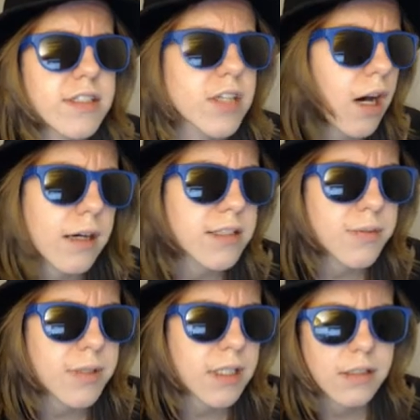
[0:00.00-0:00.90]
talk to
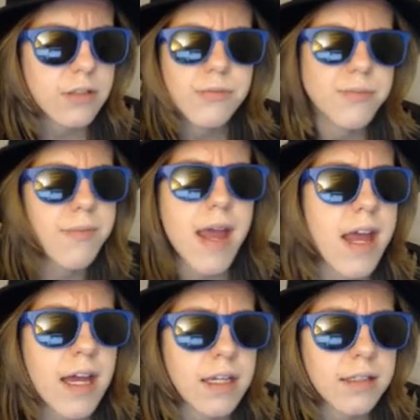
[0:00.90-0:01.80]
me, you
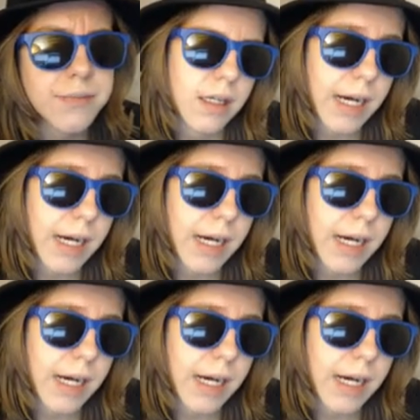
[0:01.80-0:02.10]
man?